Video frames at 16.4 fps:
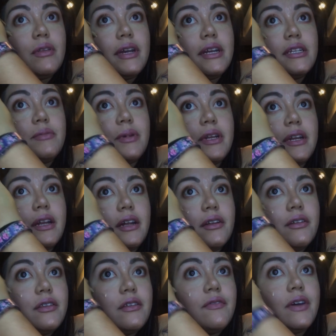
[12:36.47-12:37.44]
like to put it
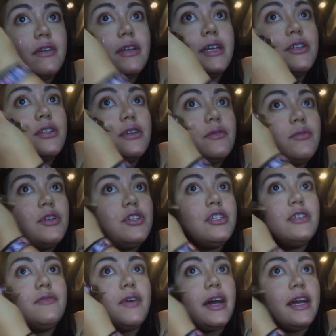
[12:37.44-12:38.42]
under the foundation, which
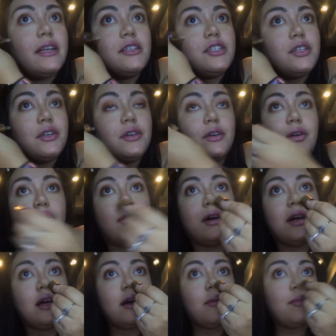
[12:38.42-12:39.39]
is fine too,
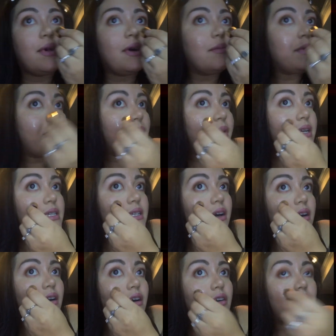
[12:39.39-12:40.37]
but me
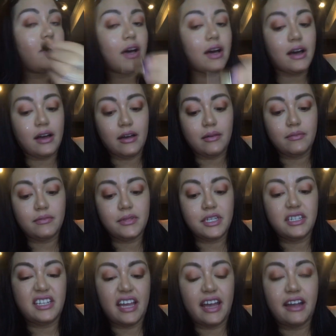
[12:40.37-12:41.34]
myself,
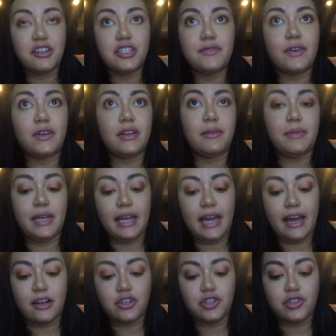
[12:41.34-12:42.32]
today I just felt like being
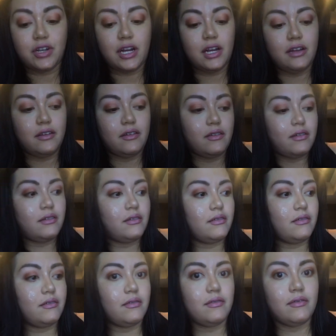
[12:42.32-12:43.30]
extra
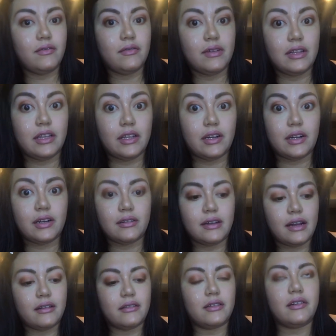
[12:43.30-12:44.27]

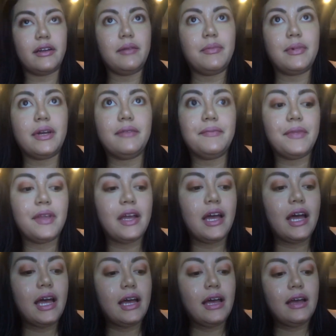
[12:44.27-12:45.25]
not glittery, but
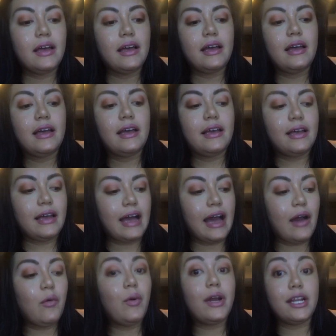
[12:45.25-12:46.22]

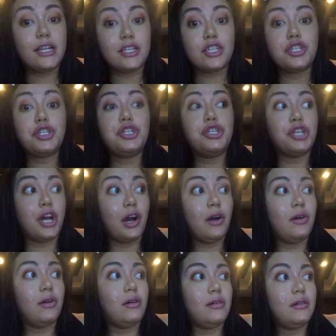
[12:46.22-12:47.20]
I want it to
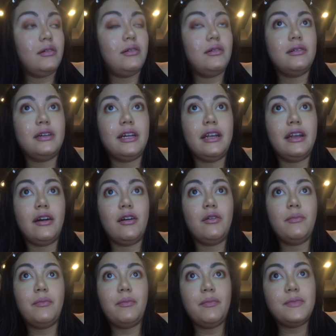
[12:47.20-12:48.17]
show, you
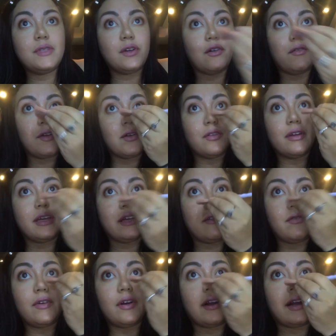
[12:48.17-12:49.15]
know? So if you're looking
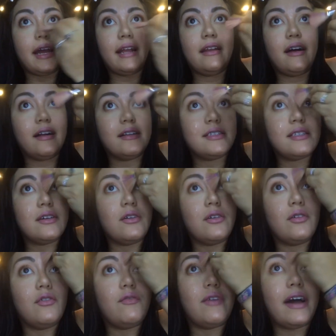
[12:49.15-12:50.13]
for a not
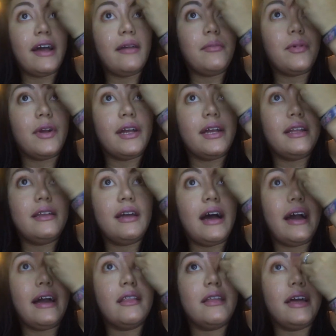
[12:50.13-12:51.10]
so vibrant
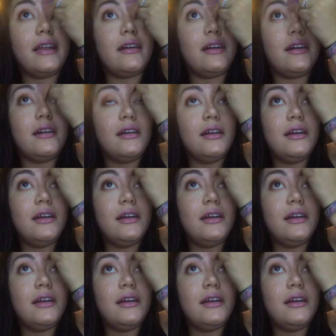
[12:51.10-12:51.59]
highlighter,